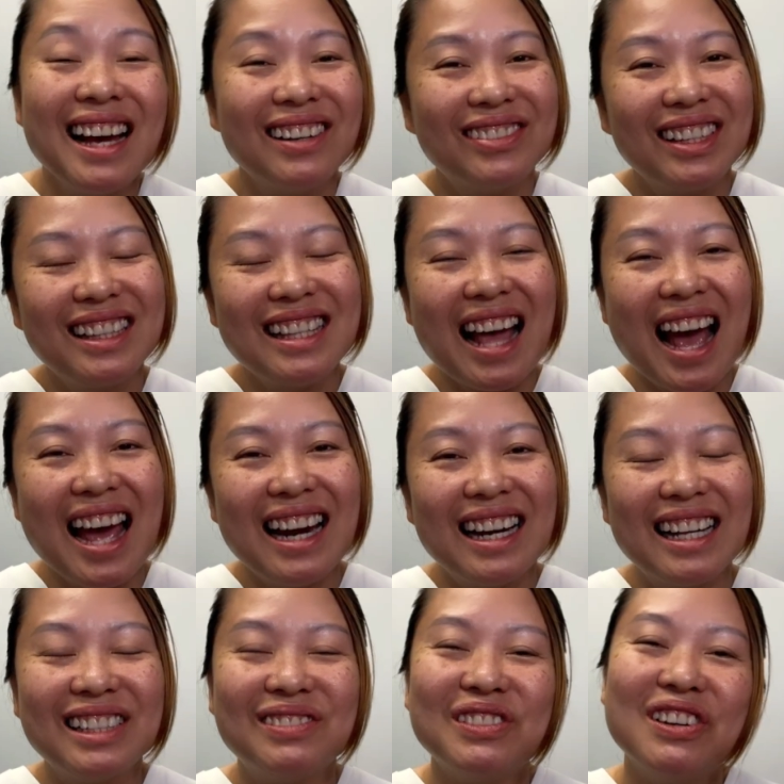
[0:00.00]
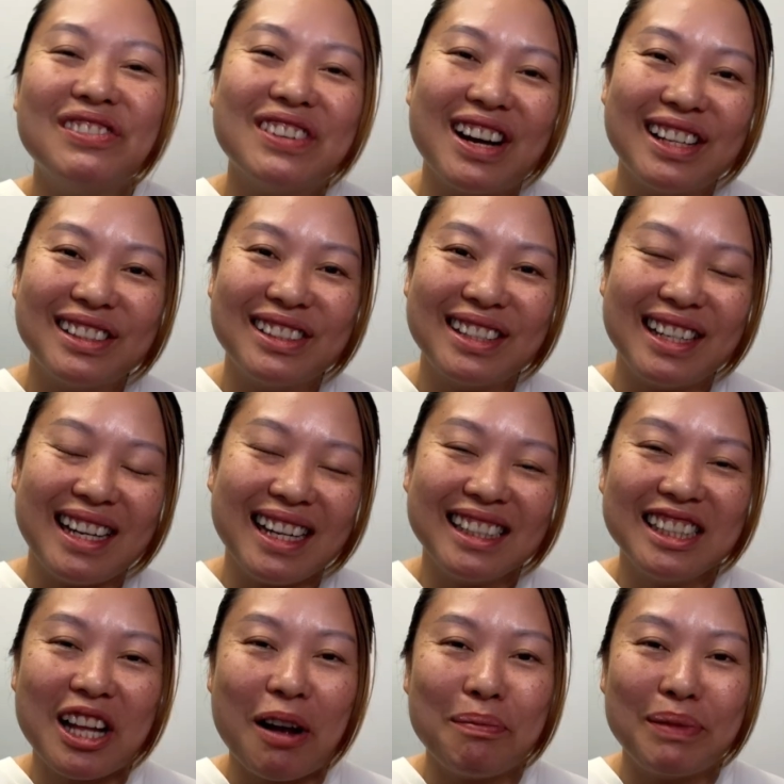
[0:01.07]
With that, let's move on to the
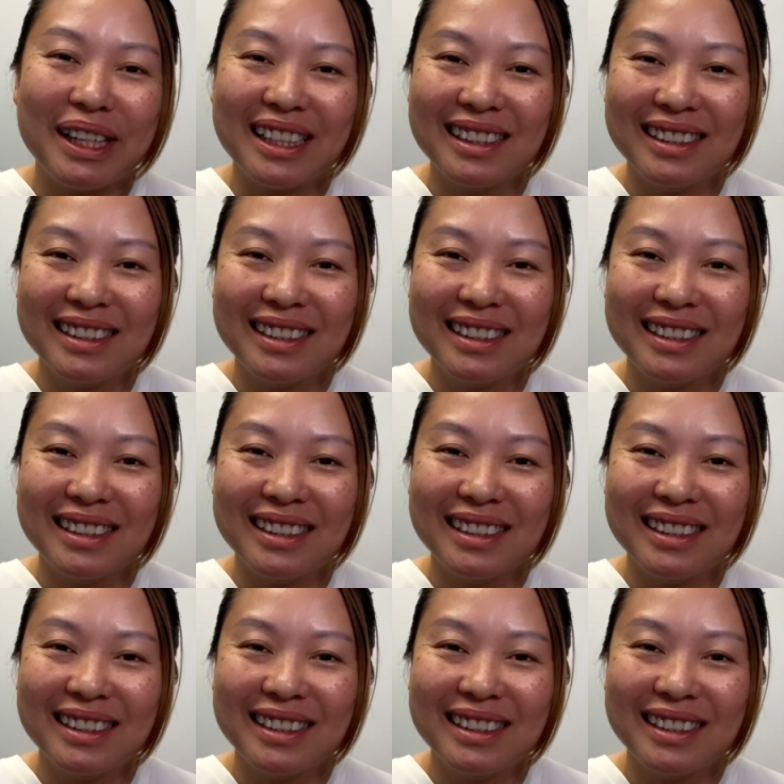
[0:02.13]
next topic.